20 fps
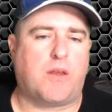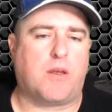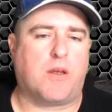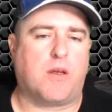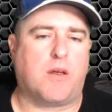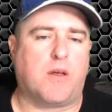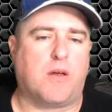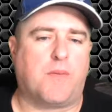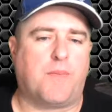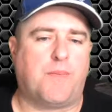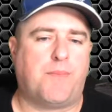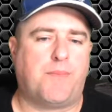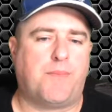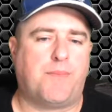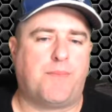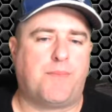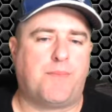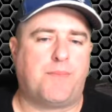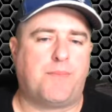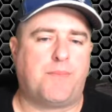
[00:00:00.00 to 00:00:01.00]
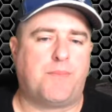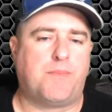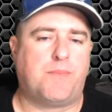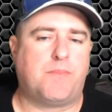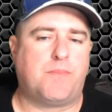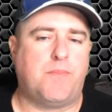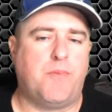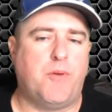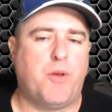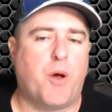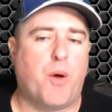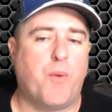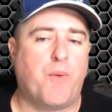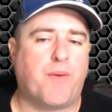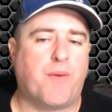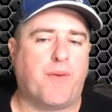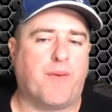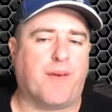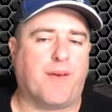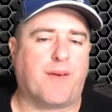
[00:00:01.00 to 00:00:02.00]
to note
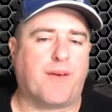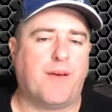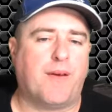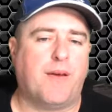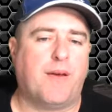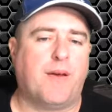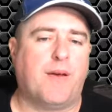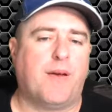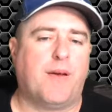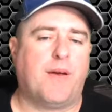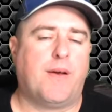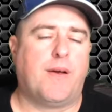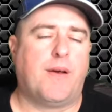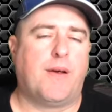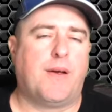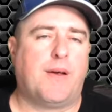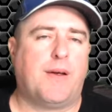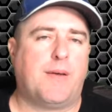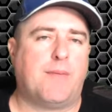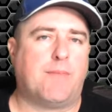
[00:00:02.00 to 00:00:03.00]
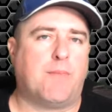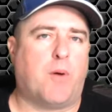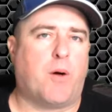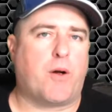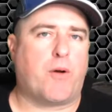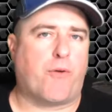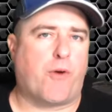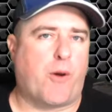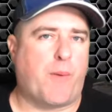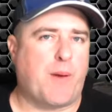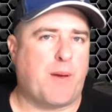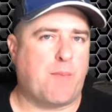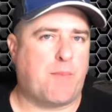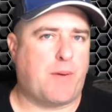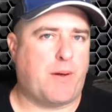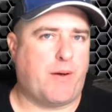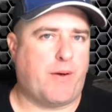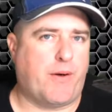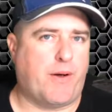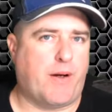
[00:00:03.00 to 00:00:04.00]
that my growing
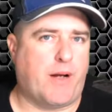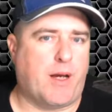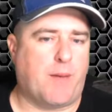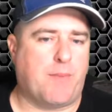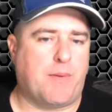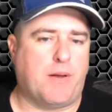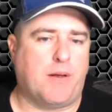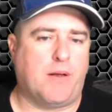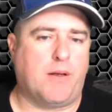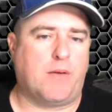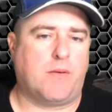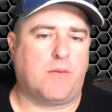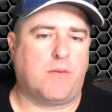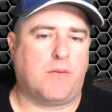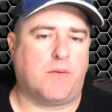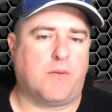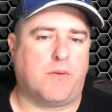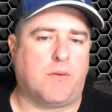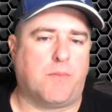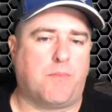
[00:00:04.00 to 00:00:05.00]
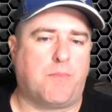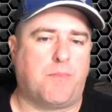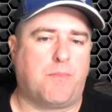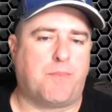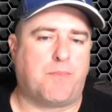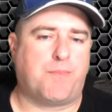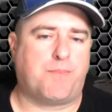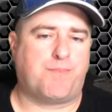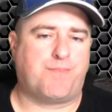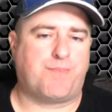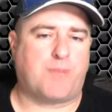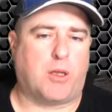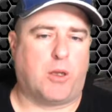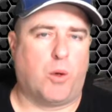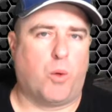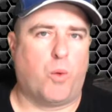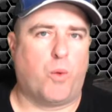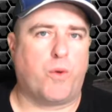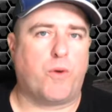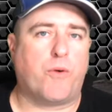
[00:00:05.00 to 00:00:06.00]
period up here, or the
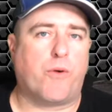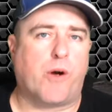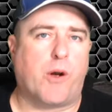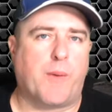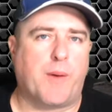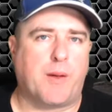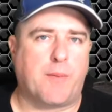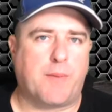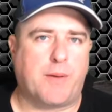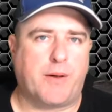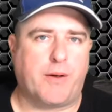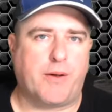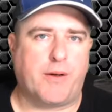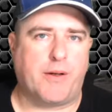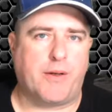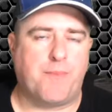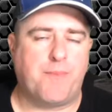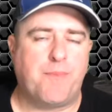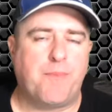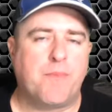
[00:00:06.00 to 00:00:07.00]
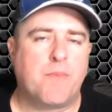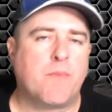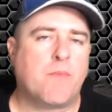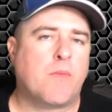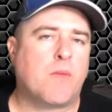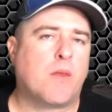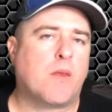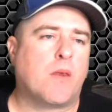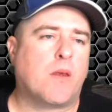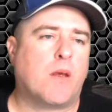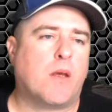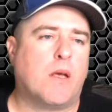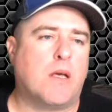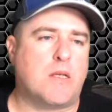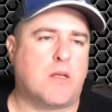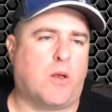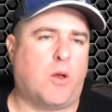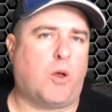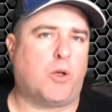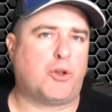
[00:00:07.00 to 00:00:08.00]
lawn growing period, is
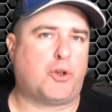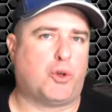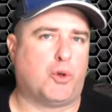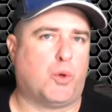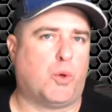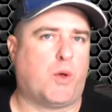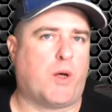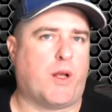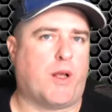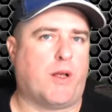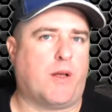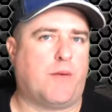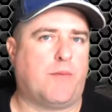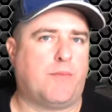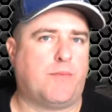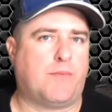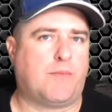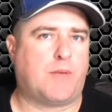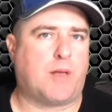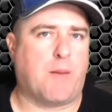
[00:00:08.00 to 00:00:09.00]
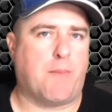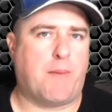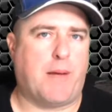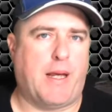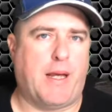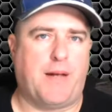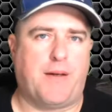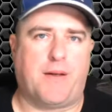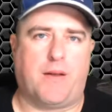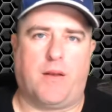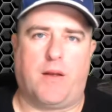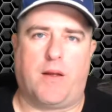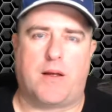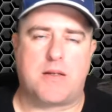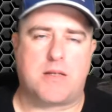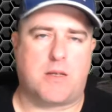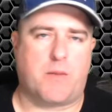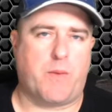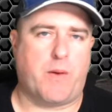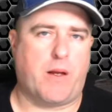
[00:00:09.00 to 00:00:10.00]
a lot shorter compared to like
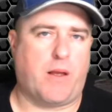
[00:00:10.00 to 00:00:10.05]
somewhere